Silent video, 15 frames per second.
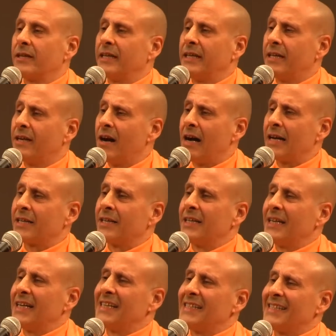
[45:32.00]
He got
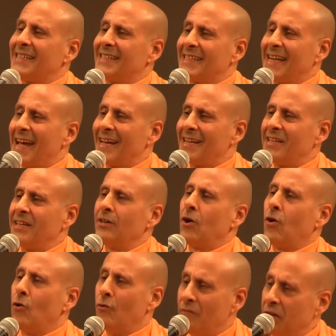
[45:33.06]
a
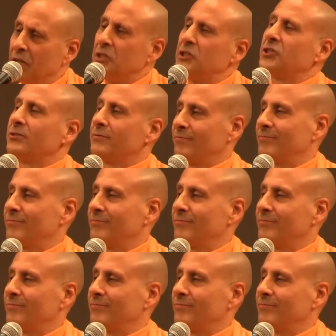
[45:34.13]
standing ovation.